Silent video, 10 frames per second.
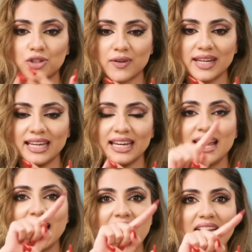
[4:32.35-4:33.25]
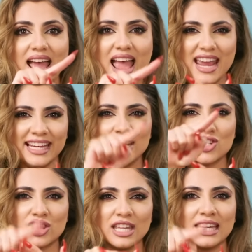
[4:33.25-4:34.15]
3,
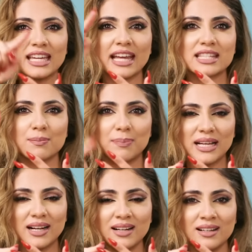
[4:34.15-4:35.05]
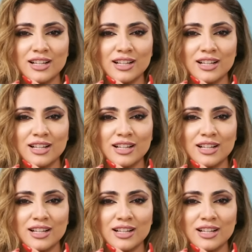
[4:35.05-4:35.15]
each thing gets bigger.